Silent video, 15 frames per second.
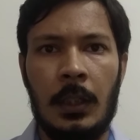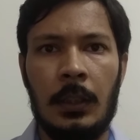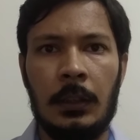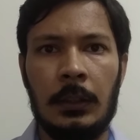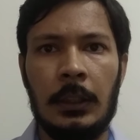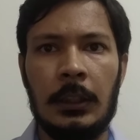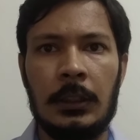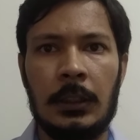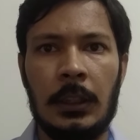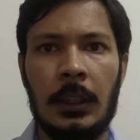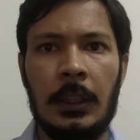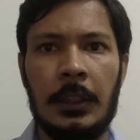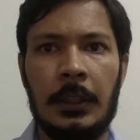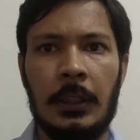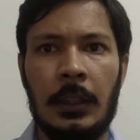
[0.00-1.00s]
and is
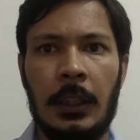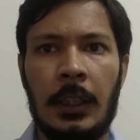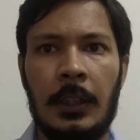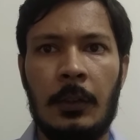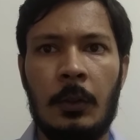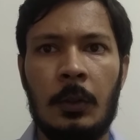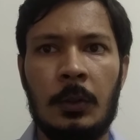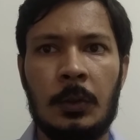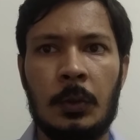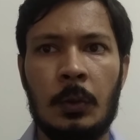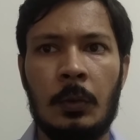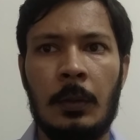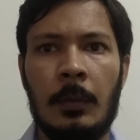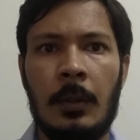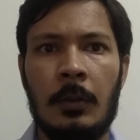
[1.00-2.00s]
cleaner and also
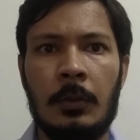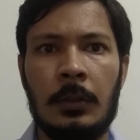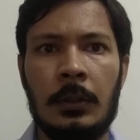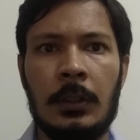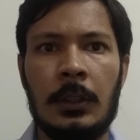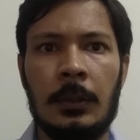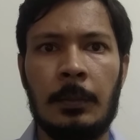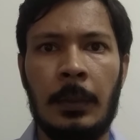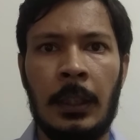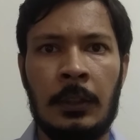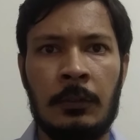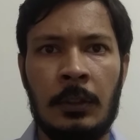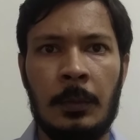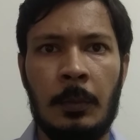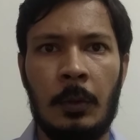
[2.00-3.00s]
about the
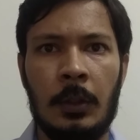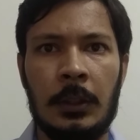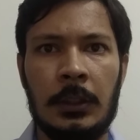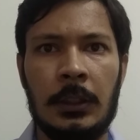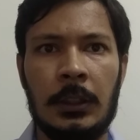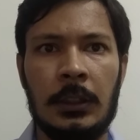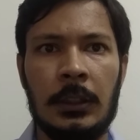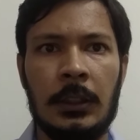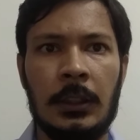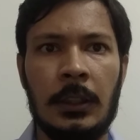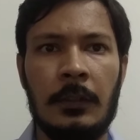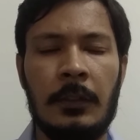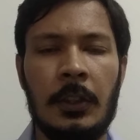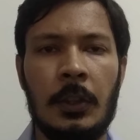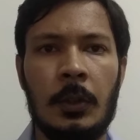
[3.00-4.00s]
password policies in the
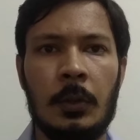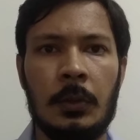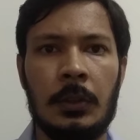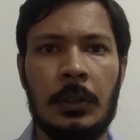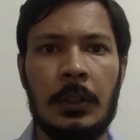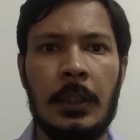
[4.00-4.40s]
windows